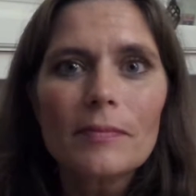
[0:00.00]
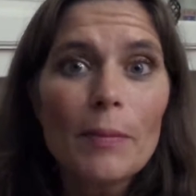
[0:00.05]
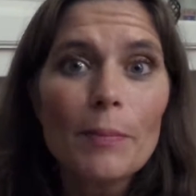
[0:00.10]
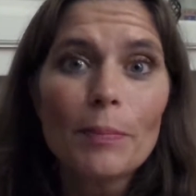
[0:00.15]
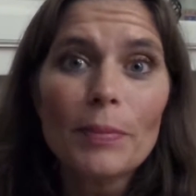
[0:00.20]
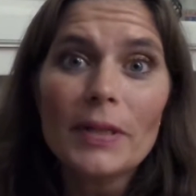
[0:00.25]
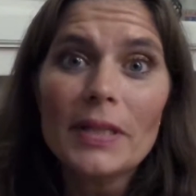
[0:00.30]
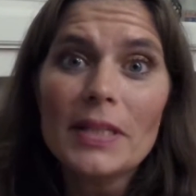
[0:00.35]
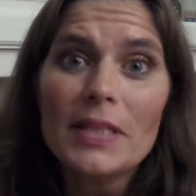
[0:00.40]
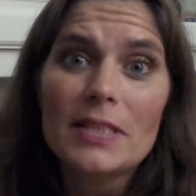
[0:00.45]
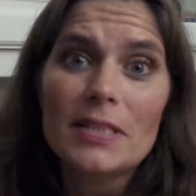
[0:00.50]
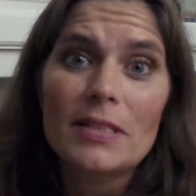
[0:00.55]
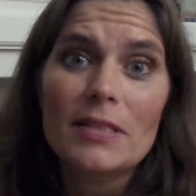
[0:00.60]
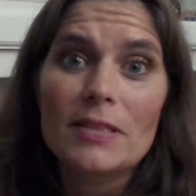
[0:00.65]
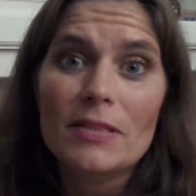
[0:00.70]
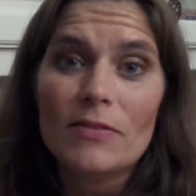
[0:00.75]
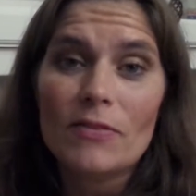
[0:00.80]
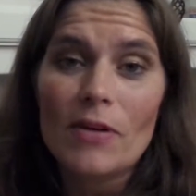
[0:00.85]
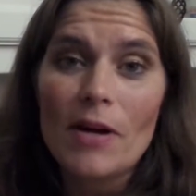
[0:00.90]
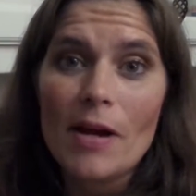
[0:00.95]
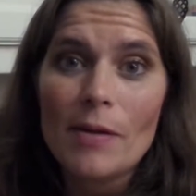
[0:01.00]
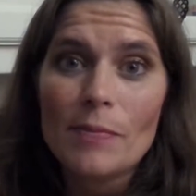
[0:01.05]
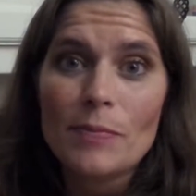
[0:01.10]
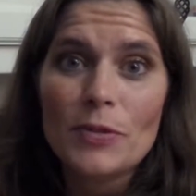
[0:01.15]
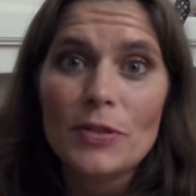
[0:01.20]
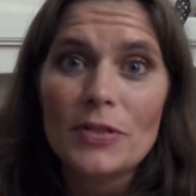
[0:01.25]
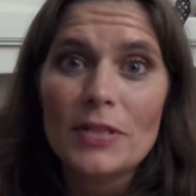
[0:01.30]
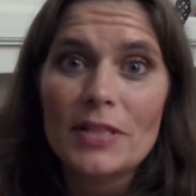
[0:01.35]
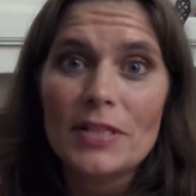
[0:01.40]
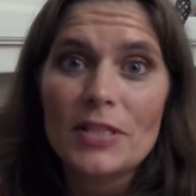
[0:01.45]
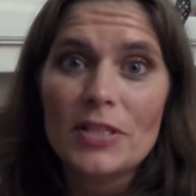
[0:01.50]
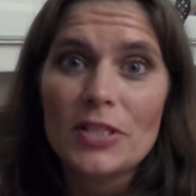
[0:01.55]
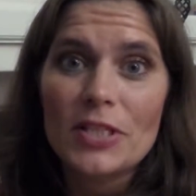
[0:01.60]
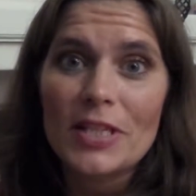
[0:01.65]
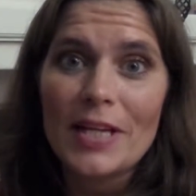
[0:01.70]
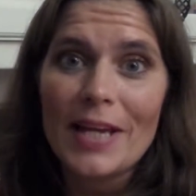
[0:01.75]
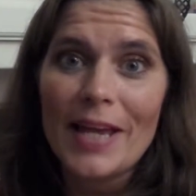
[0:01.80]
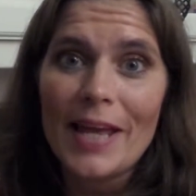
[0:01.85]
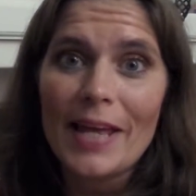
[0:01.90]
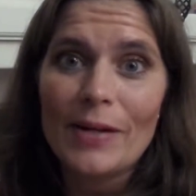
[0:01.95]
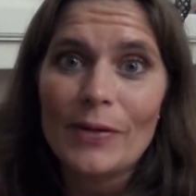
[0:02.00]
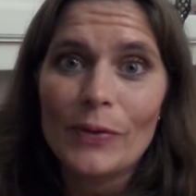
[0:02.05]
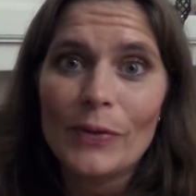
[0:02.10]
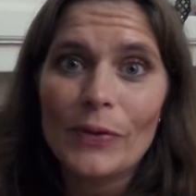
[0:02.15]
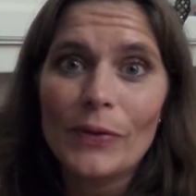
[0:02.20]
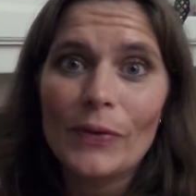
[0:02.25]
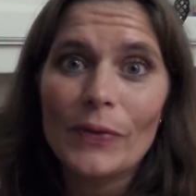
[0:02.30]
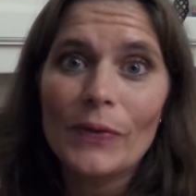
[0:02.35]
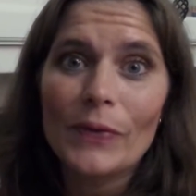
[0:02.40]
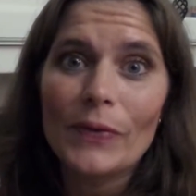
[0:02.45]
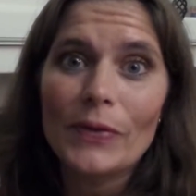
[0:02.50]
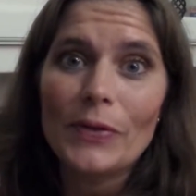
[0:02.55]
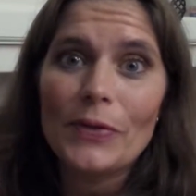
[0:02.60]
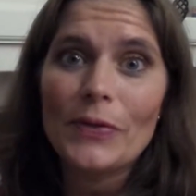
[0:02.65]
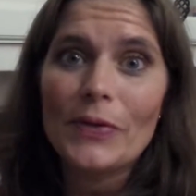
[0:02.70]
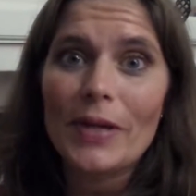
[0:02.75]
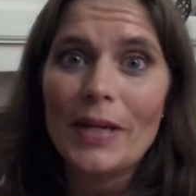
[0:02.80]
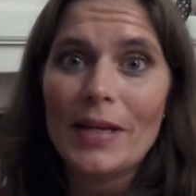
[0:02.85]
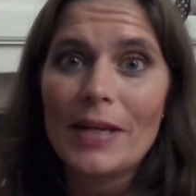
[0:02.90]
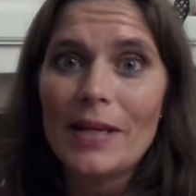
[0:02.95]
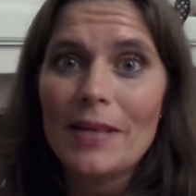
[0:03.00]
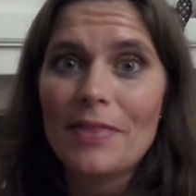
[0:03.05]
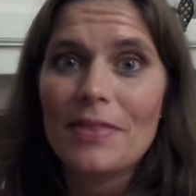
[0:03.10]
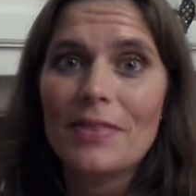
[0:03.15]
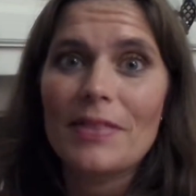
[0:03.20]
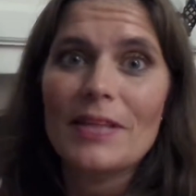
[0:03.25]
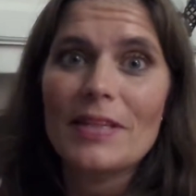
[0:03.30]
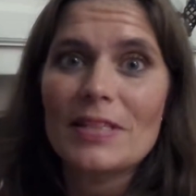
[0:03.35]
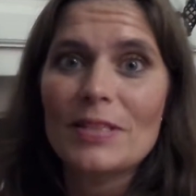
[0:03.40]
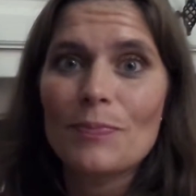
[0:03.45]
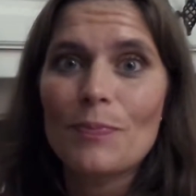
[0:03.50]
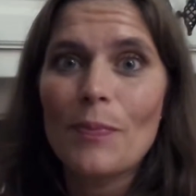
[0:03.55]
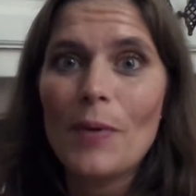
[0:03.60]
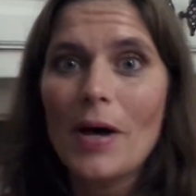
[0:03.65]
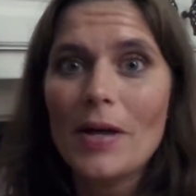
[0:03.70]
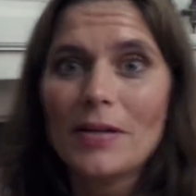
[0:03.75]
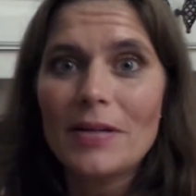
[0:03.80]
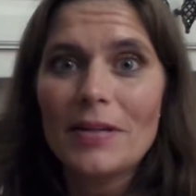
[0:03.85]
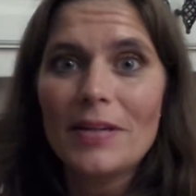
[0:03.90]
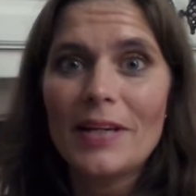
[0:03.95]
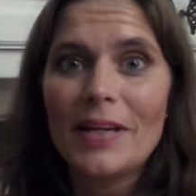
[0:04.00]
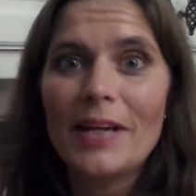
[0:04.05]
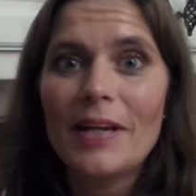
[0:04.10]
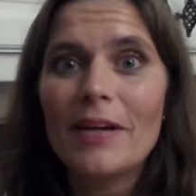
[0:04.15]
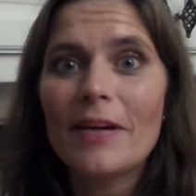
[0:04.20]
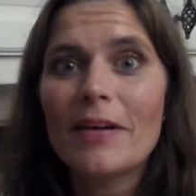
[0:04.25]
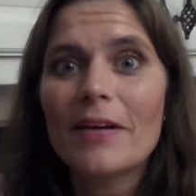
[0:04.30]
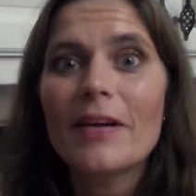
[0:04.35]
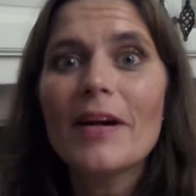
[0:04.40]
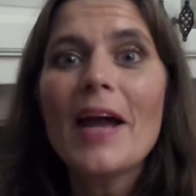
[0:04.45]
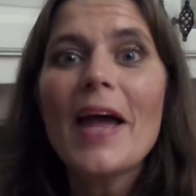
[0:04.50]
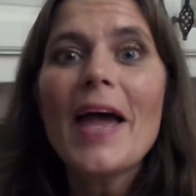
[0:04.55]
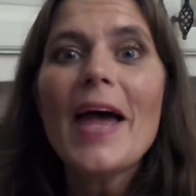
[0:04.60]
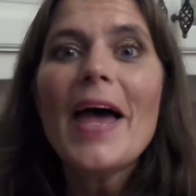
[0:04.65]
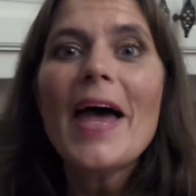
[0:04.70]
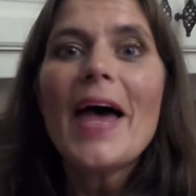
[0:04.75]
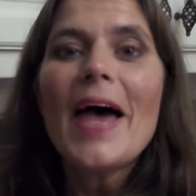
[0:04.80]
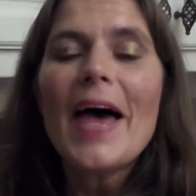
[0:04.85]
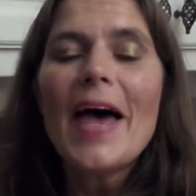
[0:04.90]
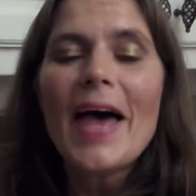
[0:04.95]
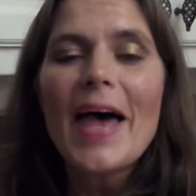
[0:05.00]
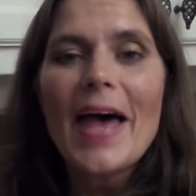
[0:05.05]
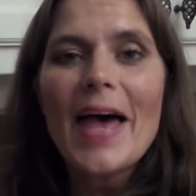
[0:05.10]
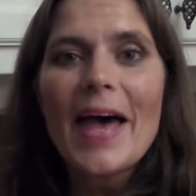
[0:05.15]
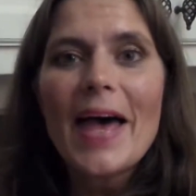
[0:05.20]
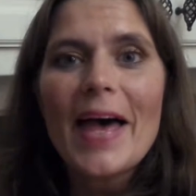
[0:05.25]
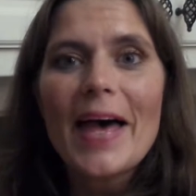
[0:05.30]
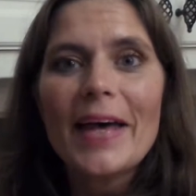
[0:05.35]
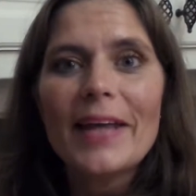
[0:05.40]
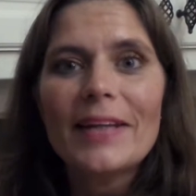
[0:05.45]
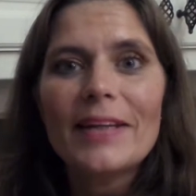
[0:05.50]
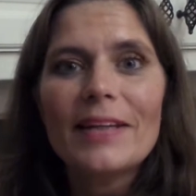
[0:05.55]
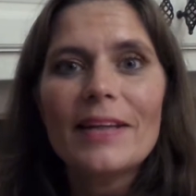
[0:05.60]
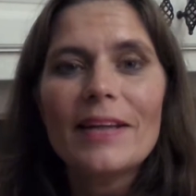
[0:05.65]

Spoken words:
please subscribe to this channel. You can hit this button here. And